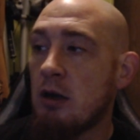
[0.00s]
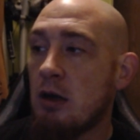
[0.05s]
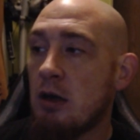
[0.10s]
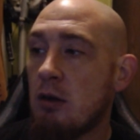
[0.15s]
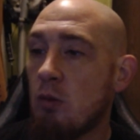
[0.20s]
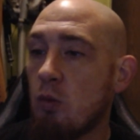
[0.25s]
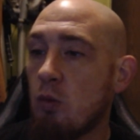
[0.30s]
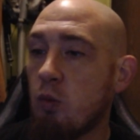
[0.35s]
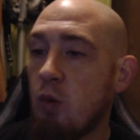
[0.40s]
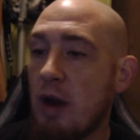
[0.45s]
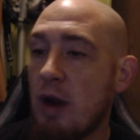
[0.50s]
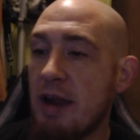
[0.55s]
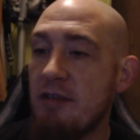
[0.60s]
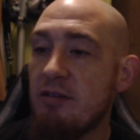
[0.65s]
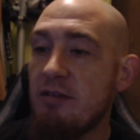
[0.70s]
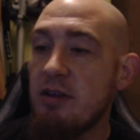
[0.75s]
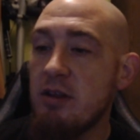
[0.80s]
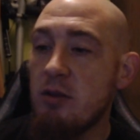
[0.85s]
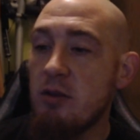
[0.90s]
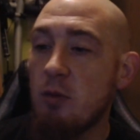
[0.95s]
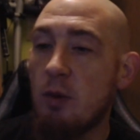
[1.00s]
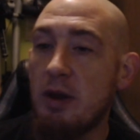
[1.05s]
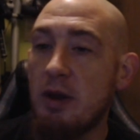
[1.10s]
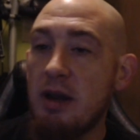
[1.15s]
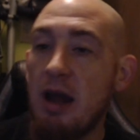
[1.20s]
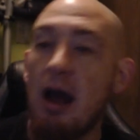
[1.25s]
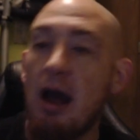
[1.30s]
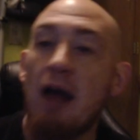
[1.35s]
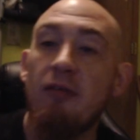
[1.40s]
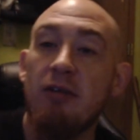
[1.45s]
Ravens win
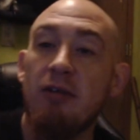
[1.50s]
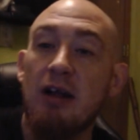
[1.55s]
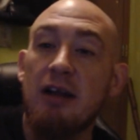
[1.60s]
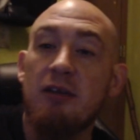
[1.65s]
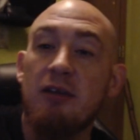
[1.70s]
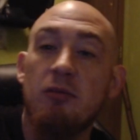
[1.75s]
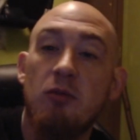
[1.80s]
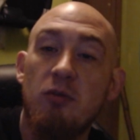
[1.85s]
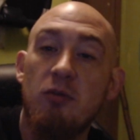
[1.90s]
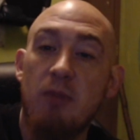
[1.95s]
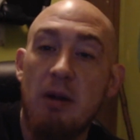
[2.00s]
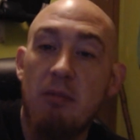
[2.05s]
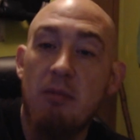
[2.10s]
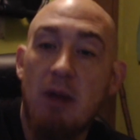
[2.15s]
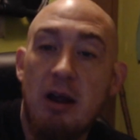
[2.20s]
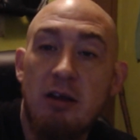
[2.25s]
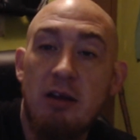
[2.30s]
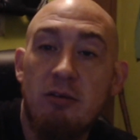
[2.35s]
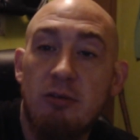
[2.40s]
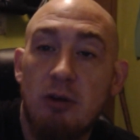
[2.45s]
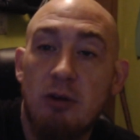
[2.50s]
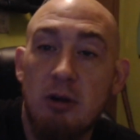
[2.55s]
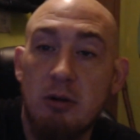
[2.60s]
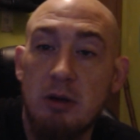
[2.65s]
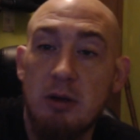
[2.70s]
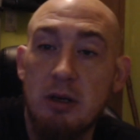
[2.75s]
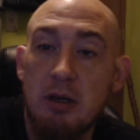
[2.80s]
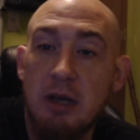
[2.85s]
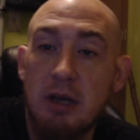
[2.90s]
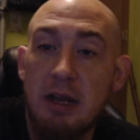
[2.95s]
that. I forgot to move my mic
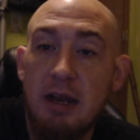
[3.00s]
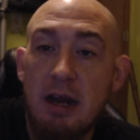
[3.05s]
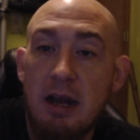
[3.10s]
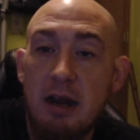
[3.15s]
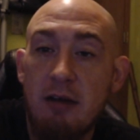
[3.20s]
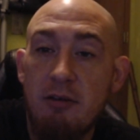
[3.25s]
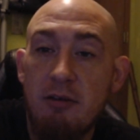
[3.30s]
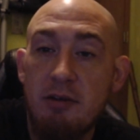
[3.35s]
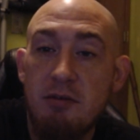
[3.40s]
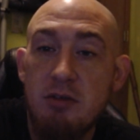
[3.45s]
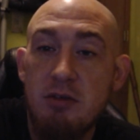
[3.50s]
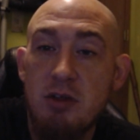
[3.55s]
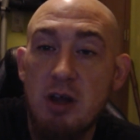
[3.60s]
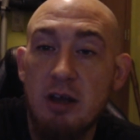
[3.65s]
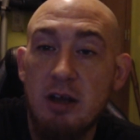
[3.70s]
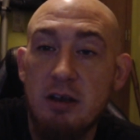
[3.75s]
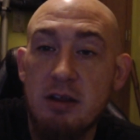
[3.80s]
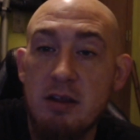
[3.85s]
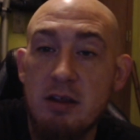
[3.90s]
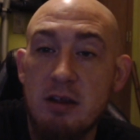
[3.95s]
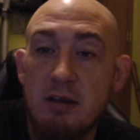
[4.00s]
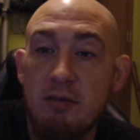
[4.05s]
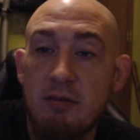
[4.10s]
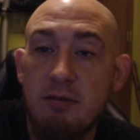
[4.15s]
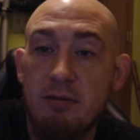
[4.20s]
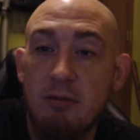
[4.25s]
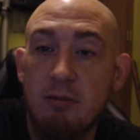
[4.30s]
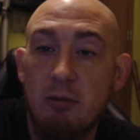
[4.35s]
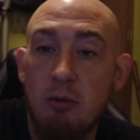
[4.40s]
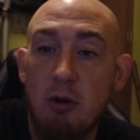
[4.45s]
forward, and I never even checked to see if
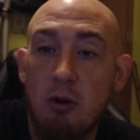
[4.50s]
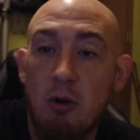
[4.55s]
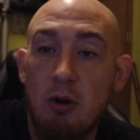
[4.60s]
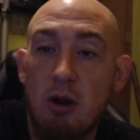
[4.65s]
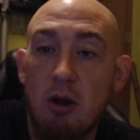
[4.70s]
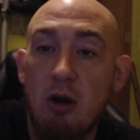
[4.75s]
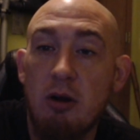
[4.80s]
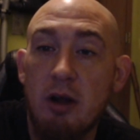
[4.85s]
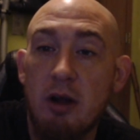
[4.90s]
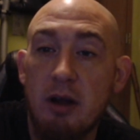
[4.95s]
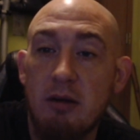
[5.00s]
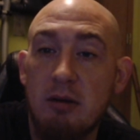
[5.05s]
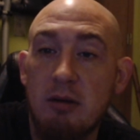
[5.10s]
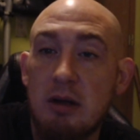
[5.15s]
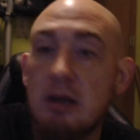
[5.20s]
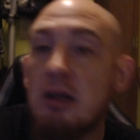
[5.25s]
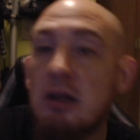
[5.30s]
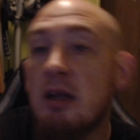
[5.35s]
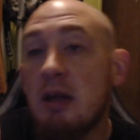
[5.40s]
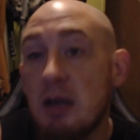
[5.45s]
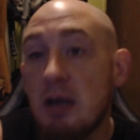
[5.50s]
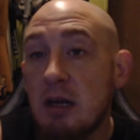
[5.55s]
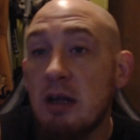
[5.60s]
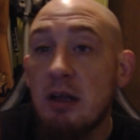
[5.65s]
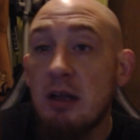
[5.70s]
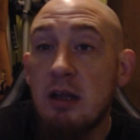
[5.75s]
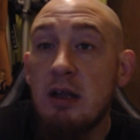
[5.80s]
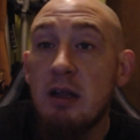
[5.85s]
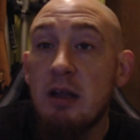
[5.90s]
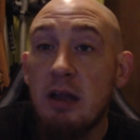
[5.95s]
record. Okay, well,
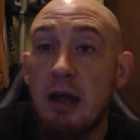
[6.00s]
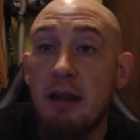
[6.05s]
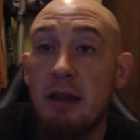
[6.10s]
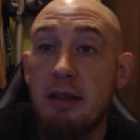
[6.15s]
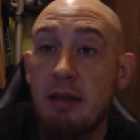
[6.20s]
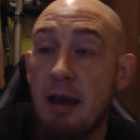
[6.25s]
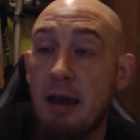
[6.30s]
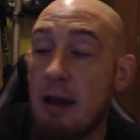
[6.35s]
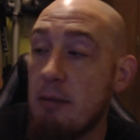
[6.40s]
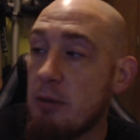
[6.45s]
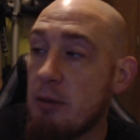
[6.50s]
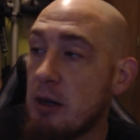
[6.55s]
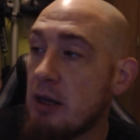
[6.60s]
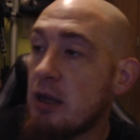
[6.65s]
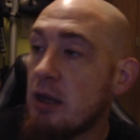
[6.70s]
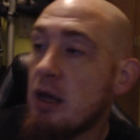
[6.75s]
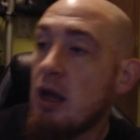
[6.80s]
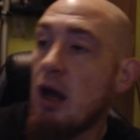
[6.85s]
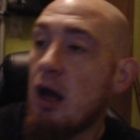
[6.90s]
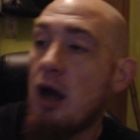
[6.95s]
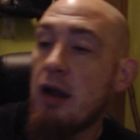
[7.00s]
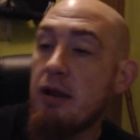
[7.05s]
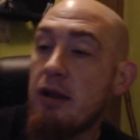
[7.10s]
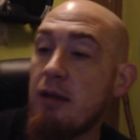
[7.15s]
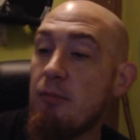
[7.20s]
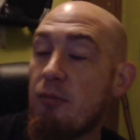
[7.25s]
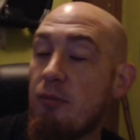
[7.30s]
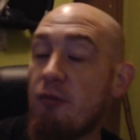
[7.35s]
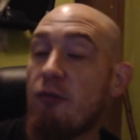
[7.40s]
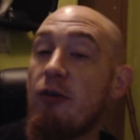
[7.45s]
that's happening.
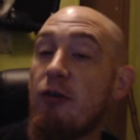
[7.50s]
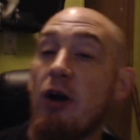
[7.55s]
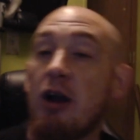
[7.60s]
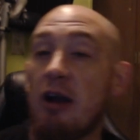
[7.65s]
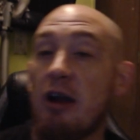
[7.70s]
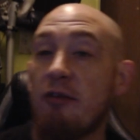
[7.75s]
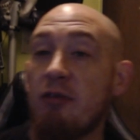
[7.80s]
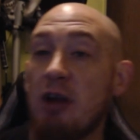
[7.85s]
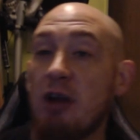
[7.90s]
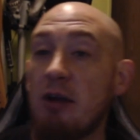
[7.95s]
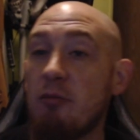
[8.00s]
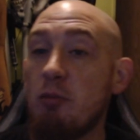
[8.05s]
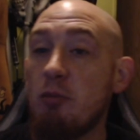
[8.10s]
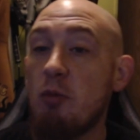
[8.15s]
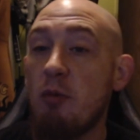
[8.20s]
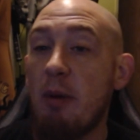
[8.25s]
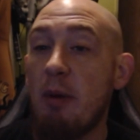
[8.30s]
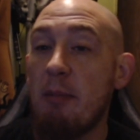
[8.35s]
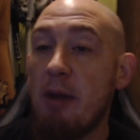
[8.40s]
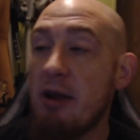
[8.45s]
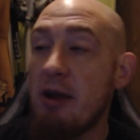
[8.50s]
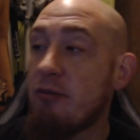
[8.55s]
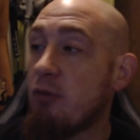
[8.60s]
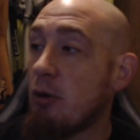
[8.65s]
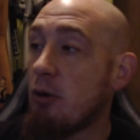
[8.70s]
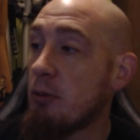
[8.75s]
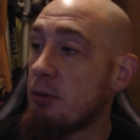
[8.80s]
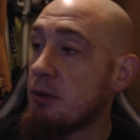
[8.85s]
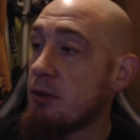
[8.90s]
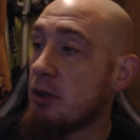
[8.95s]
Fuck, I forgot to move my mic
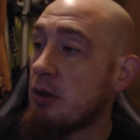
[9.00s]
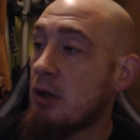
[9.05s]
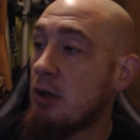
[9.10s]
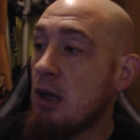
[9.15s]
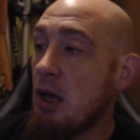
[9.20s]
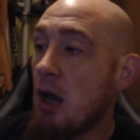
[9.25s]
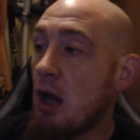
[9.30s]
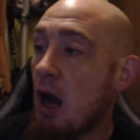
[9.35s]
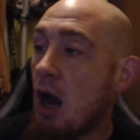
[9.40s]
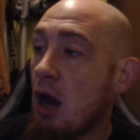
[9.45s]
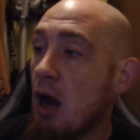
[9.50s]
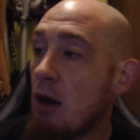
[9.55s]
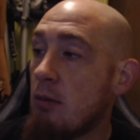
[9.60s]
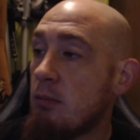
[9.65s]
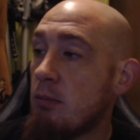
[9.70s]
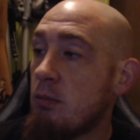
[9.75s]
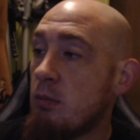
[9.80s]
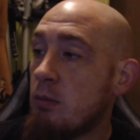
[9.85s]
forward though. Um,